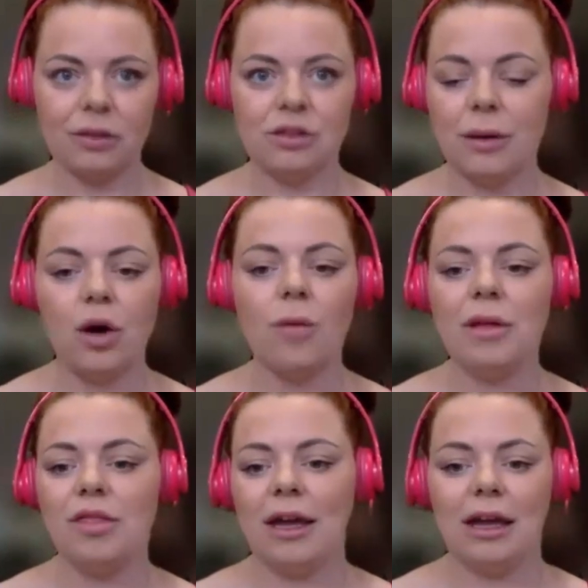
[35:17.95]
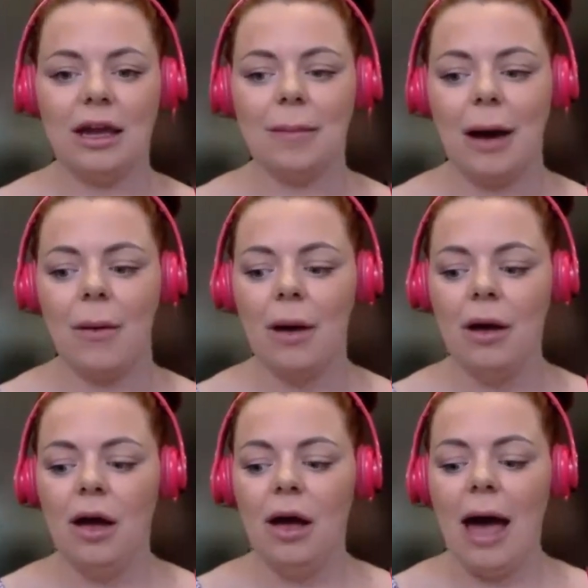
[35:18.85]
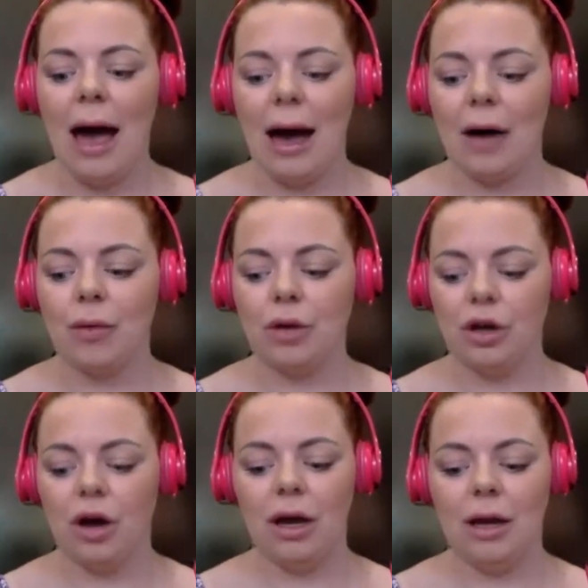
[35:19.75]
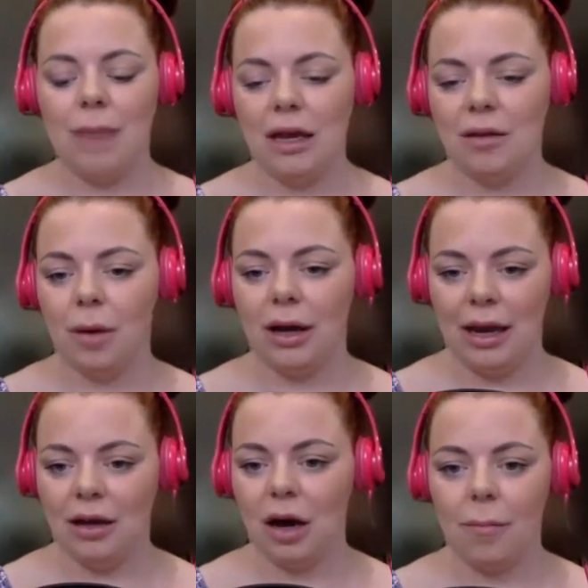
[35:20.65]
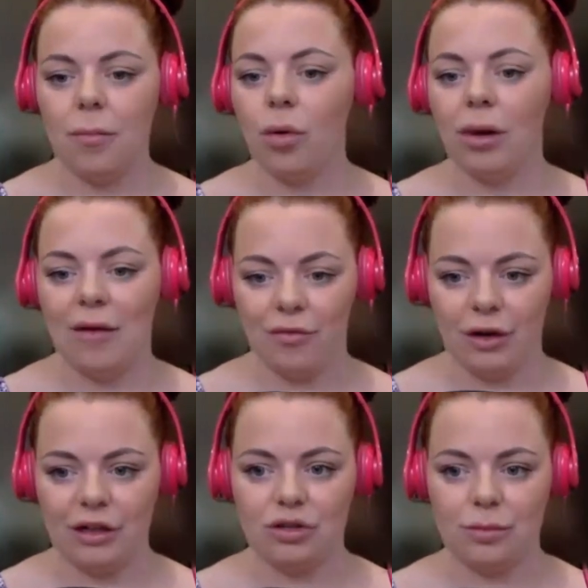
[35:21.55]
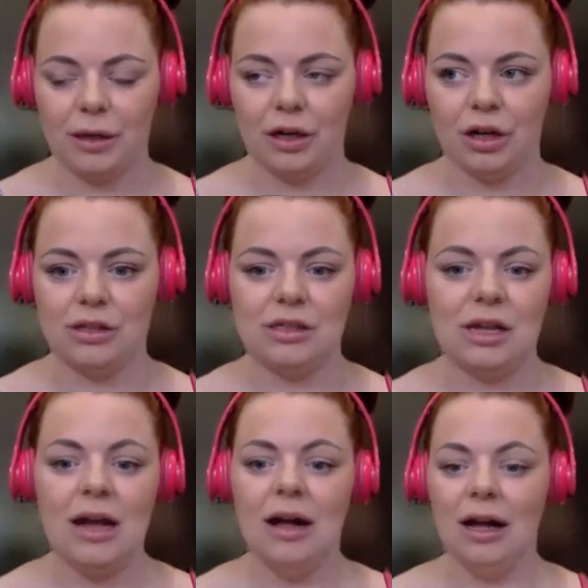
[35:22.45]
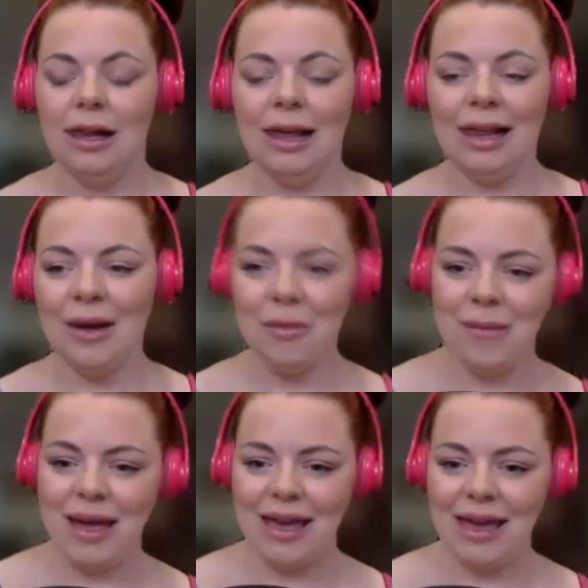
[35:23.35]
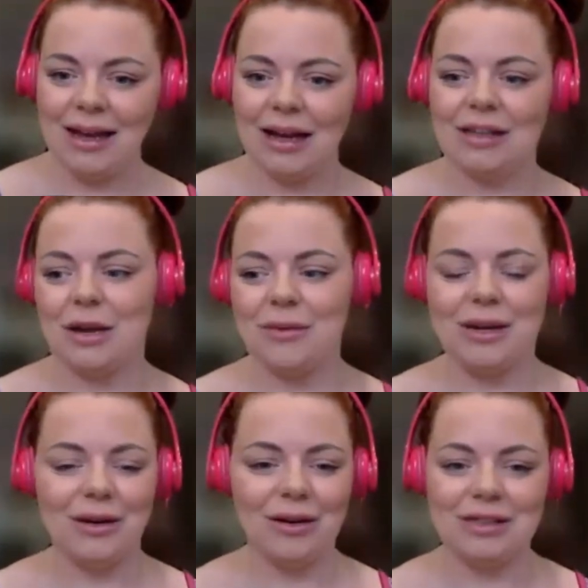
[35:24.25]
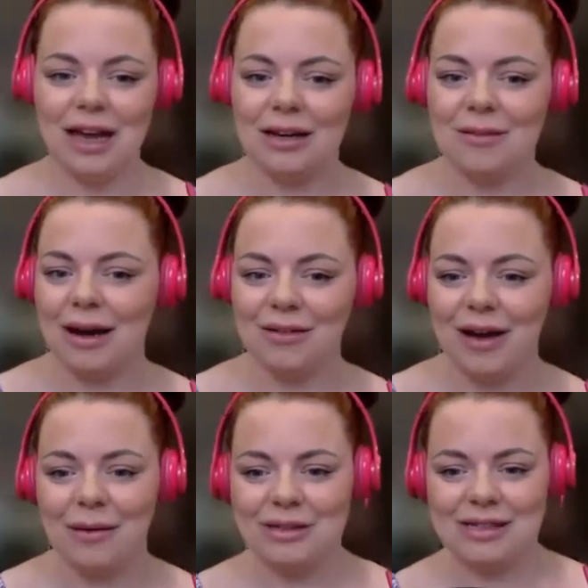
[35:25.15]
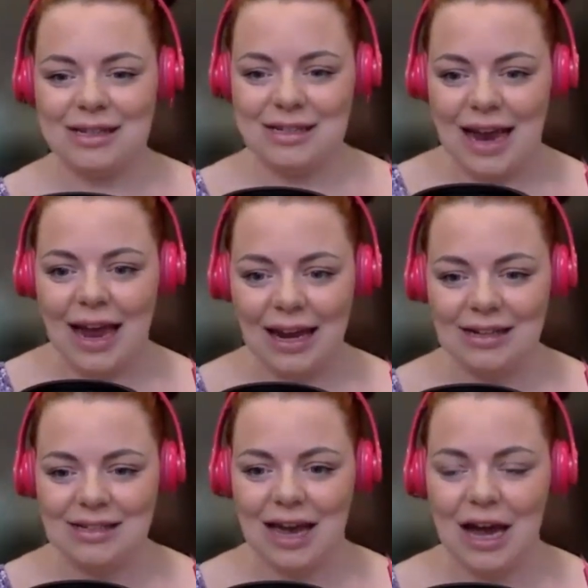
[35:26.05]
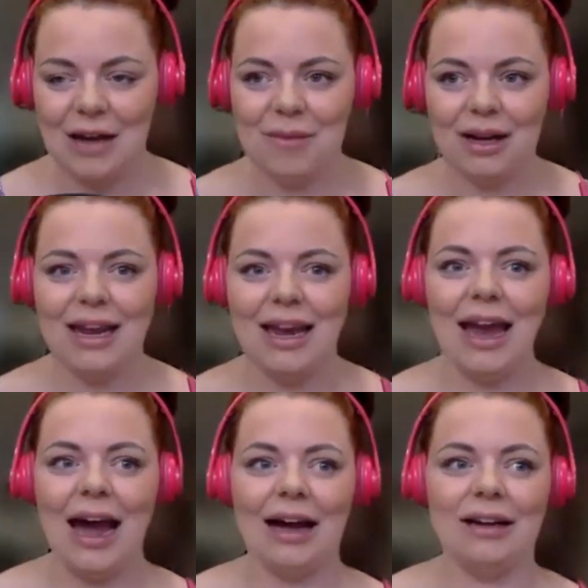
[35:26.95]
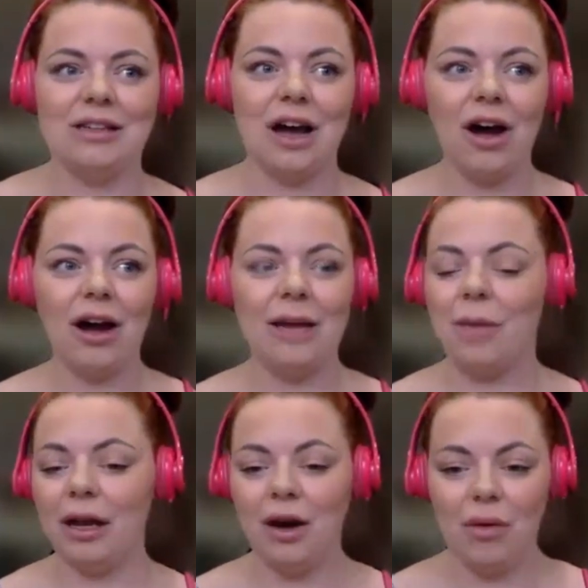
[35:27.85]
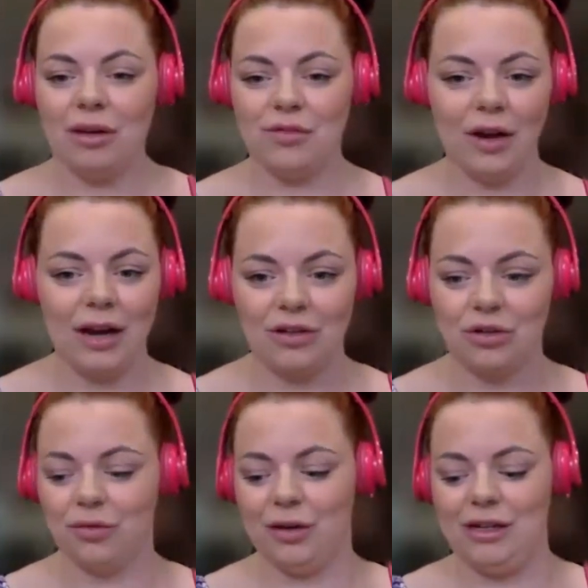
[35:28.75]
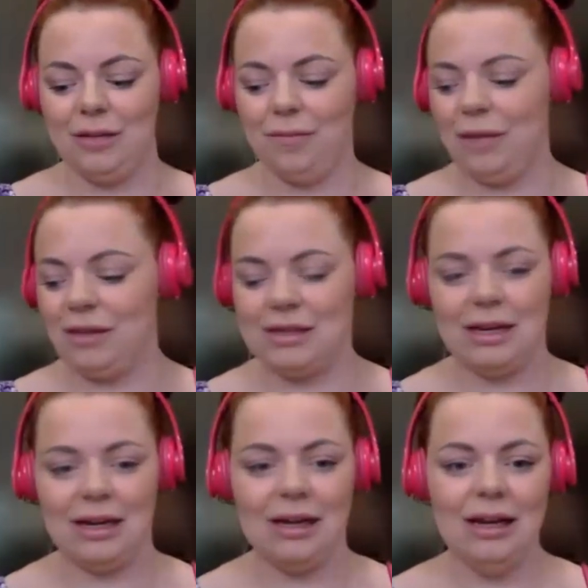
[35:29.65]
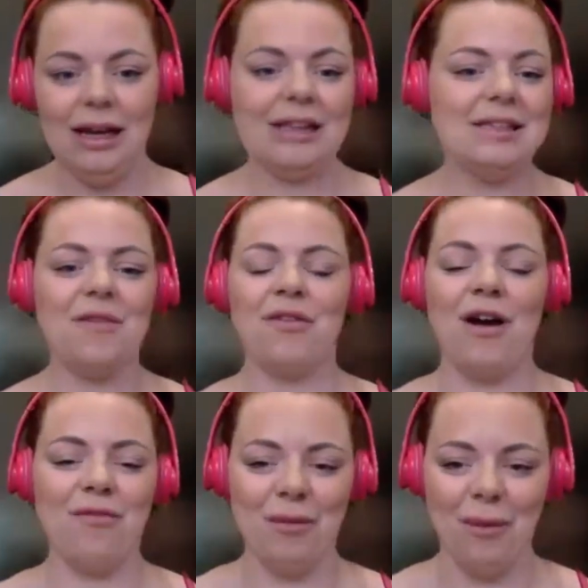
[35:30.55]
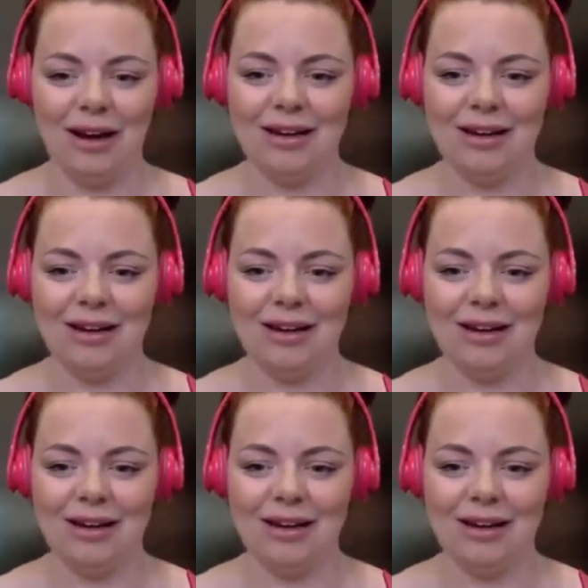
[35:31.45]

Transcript: So it got me thinking about how can I make my income more leveraged because little old me has only got a certain amount of hours in a day to earn money, and my goal is financial freedom, isn't it for everyone?